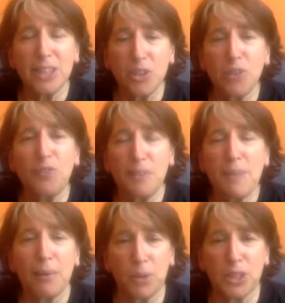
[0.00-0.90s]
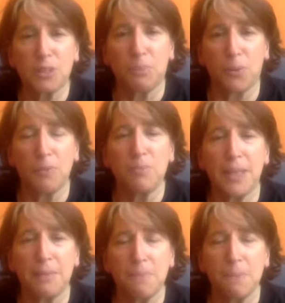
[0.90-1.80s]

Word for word: and your feedback would support me